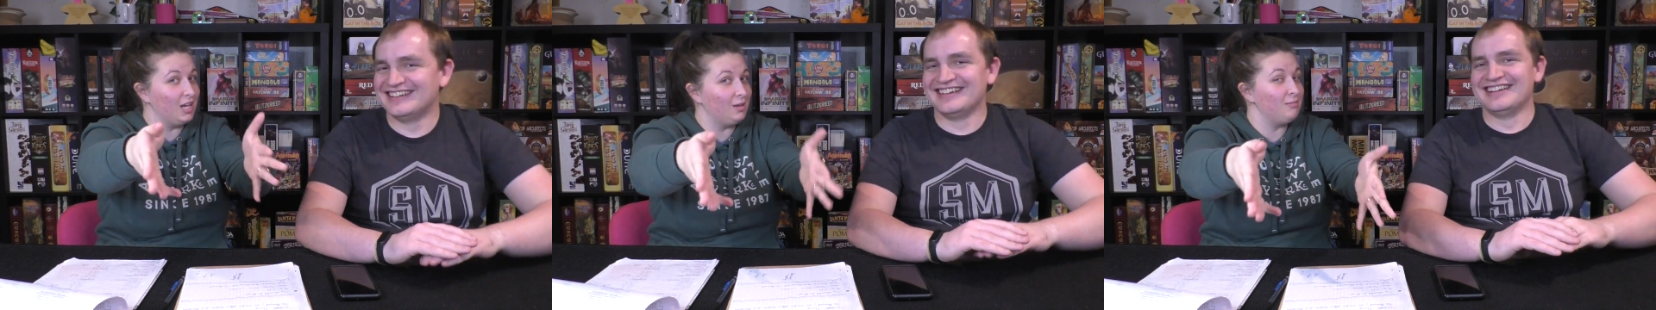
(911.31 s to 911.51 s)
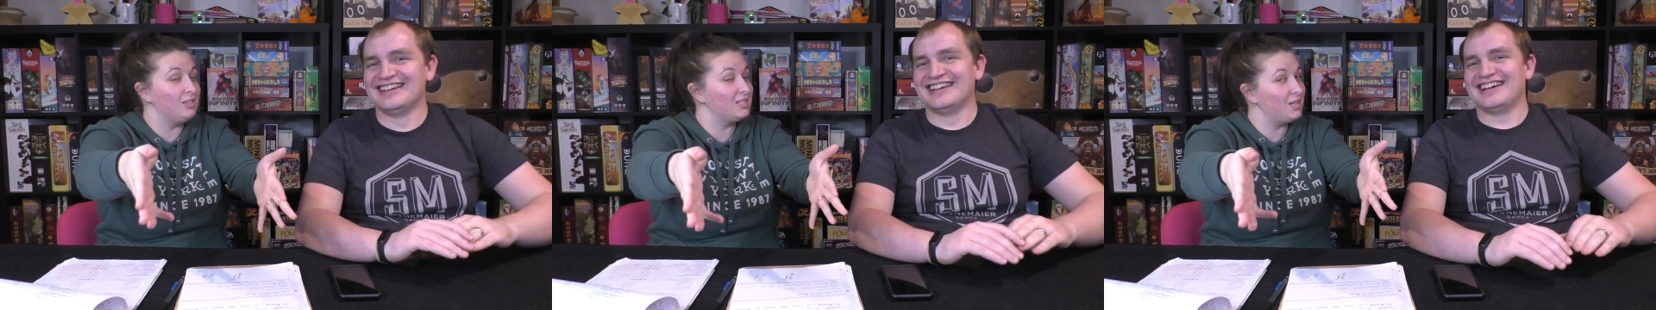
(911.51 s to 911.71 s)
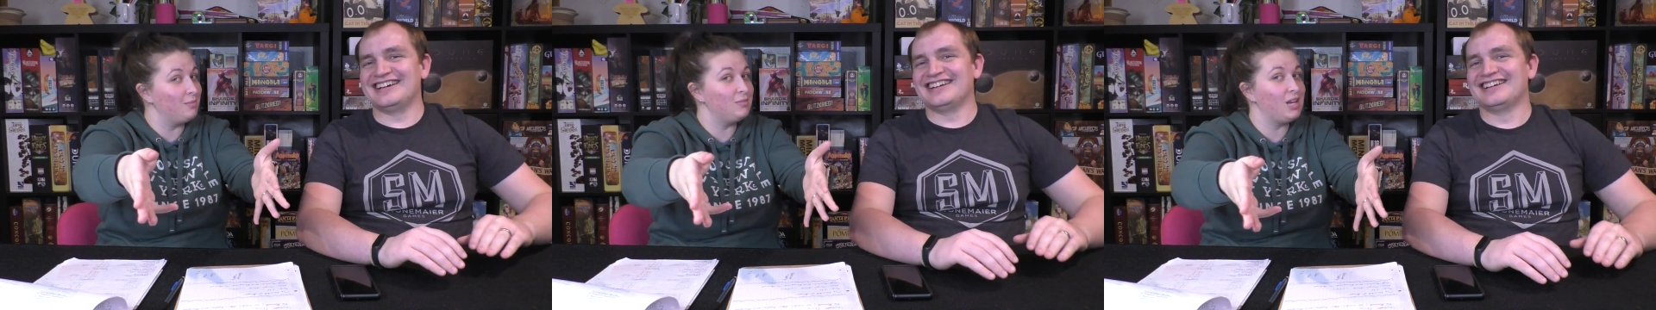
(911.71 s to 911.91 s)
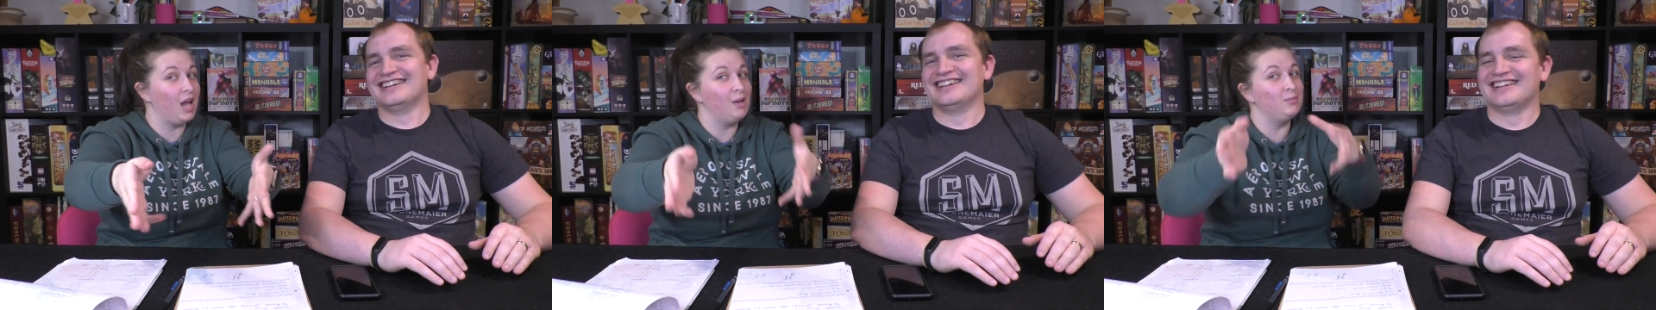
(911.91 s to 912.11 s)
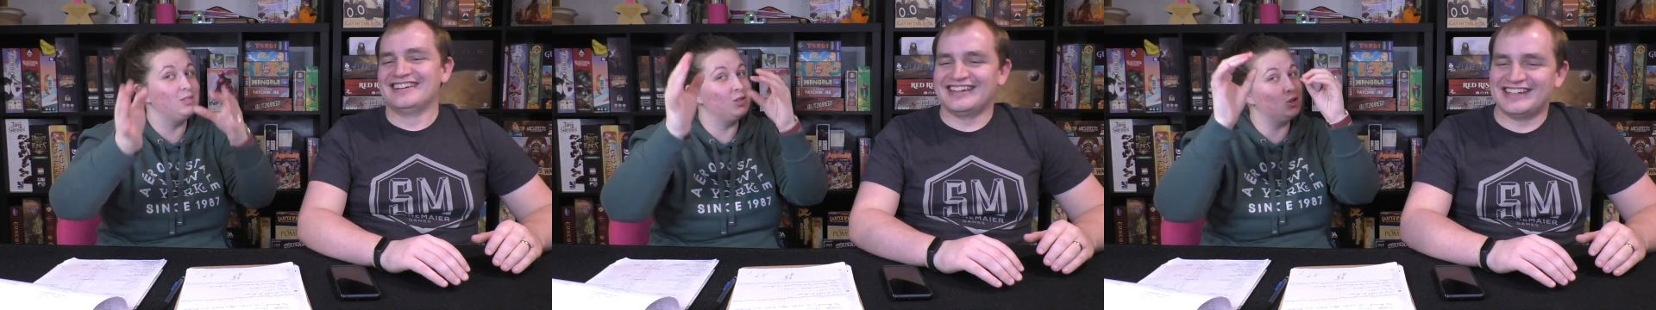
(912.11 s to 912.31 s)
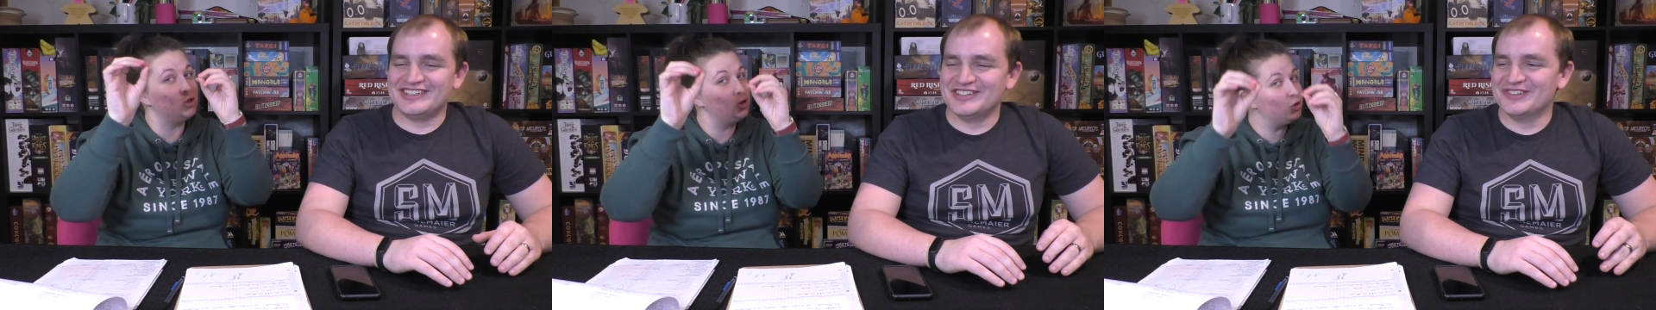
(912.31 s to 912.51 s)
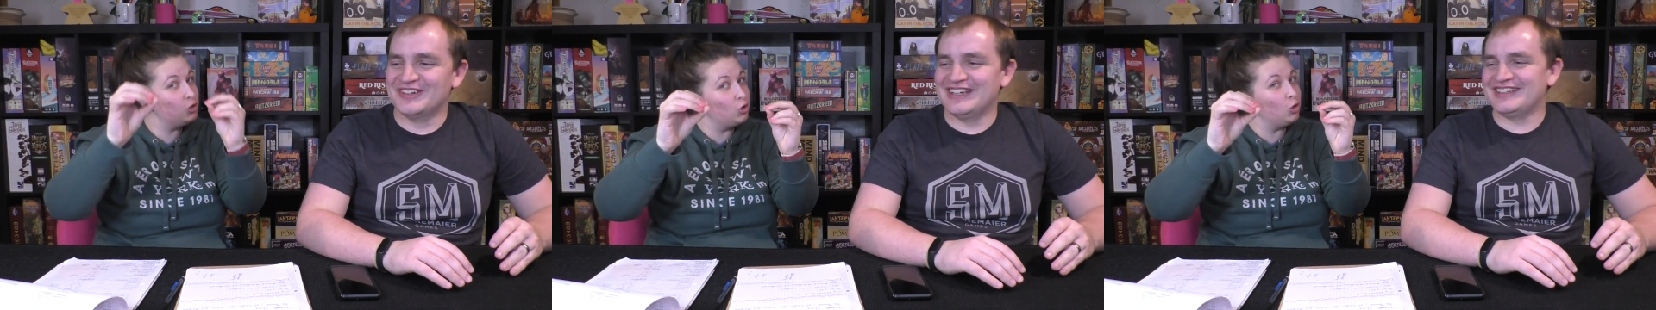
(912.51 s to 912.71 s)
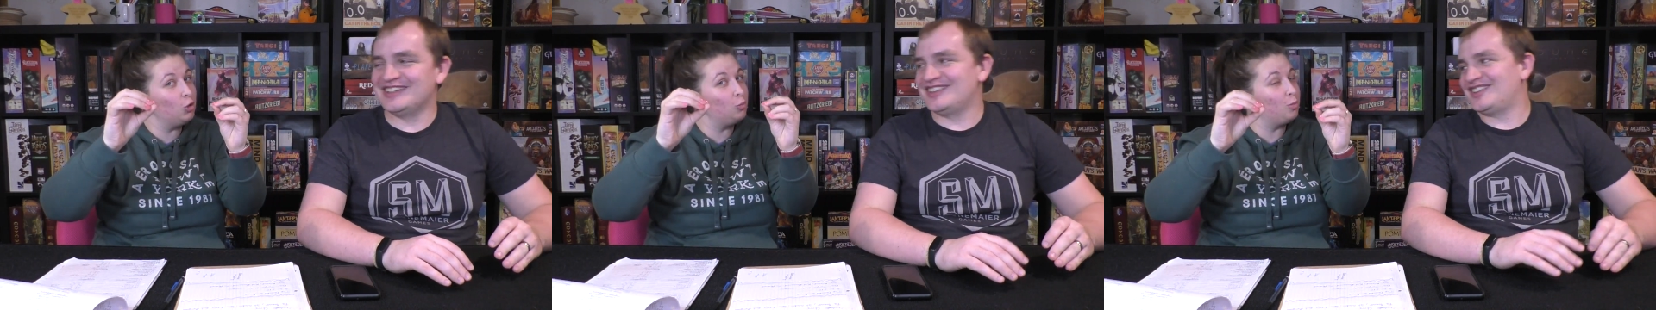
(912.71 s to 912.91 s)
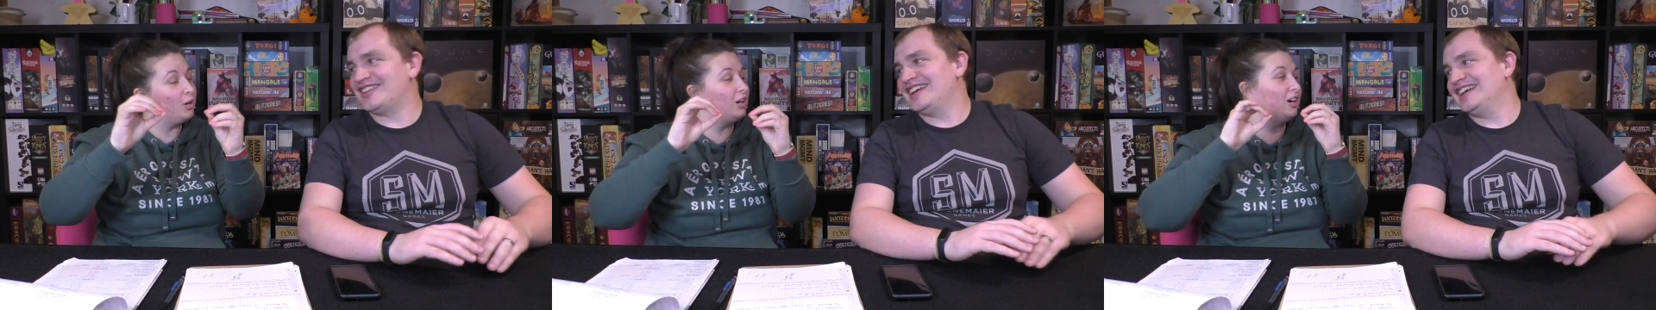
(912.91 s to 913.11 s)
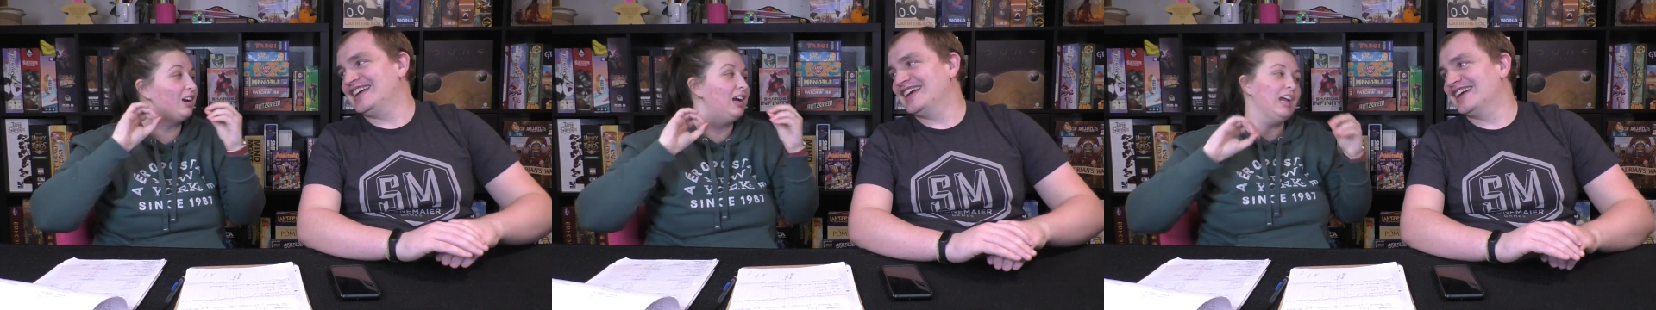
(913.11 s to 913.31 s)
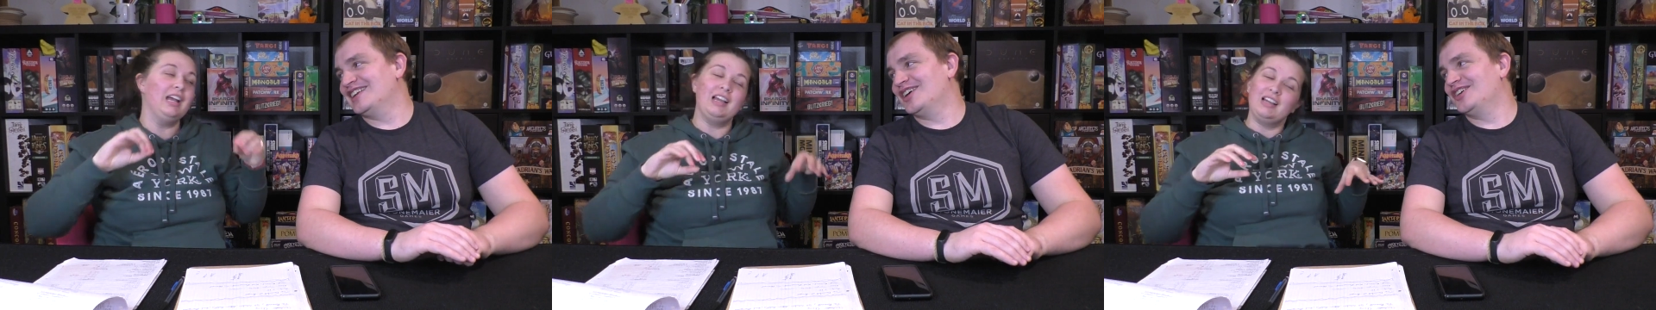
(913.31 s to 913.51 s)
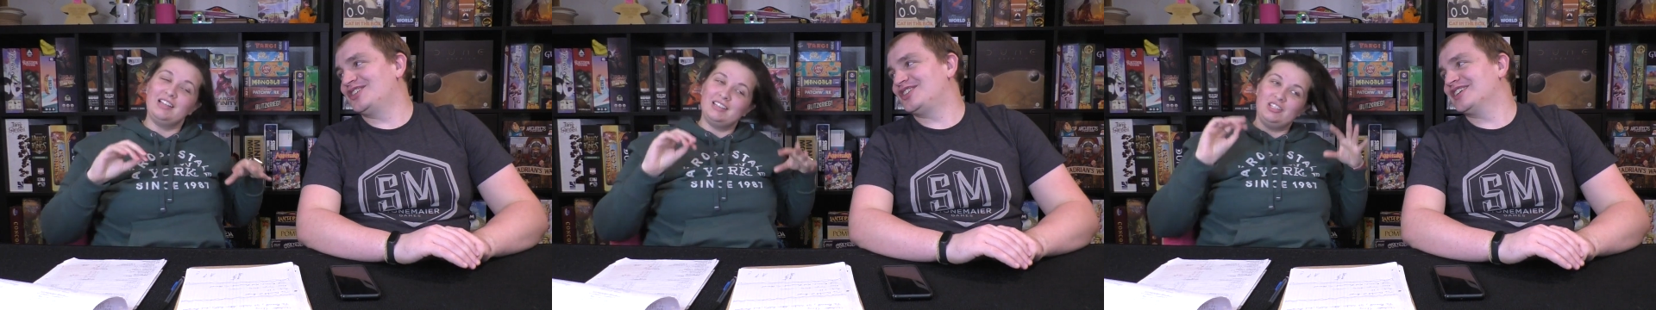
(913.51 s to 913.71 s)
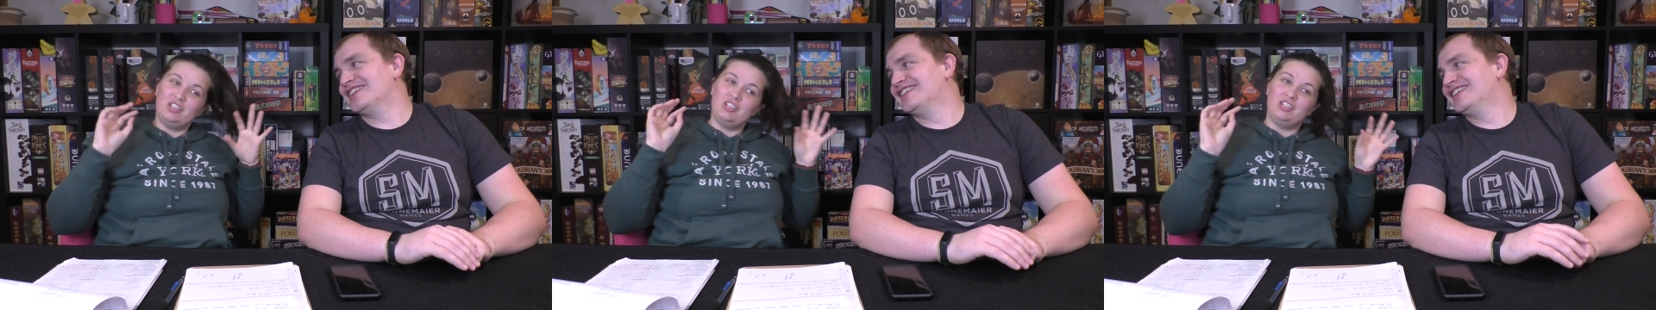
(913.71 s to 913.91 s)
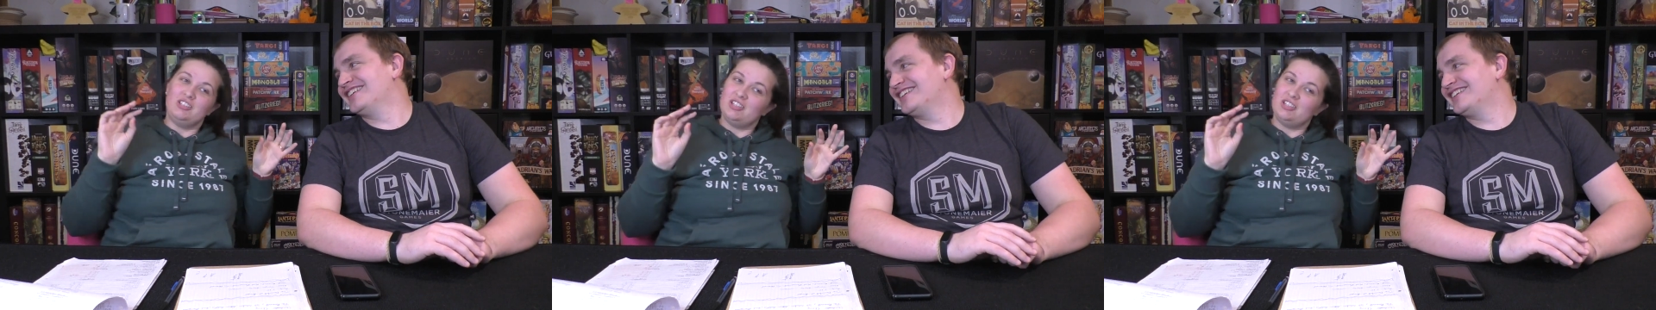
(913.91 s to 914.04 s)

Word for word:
Speaker 1: James sometimes is a new super, way to sea and ocean.